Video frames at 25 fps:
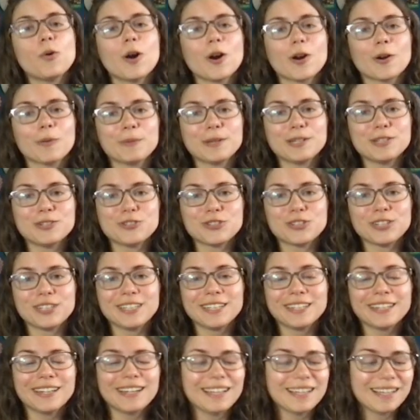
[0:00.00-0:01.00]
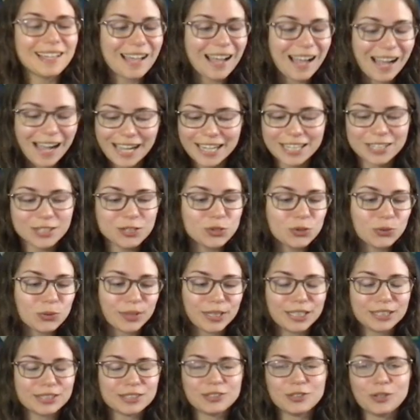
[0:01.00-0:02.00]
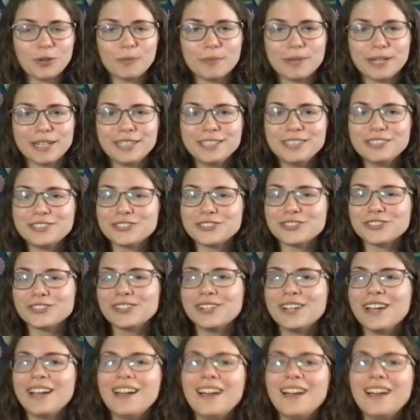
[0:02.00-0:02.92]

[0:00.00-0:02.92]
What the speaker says: RPG. I enjoyed it so much.